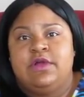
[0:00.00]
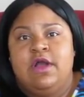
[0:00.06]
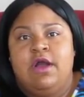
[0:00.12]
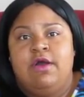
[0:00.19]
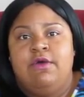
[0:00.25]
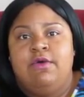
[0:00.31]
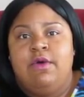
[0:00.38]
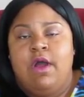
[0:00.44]

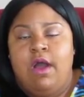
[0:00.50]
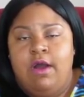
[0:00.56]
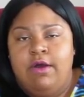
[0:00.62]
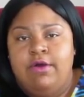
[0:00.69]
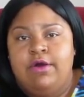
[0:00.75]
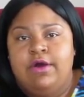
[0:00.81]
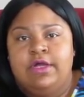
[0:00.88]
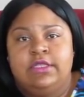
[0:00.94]
go
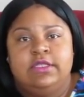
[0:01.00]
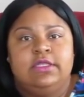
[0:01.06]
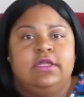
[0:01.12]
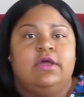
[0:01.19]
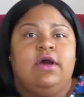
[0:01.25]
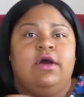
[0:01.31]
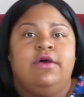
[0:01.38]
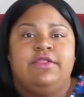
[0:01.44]
on
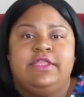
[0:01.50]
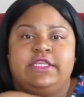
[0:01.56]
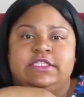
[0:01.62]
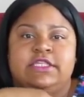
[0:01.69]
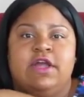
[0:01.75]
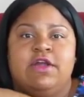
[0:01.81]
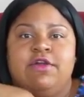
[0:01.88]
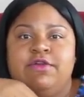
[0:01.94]

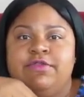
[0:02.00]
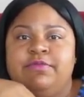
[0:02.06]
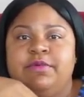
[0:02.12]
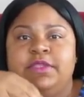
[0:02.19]
this earth,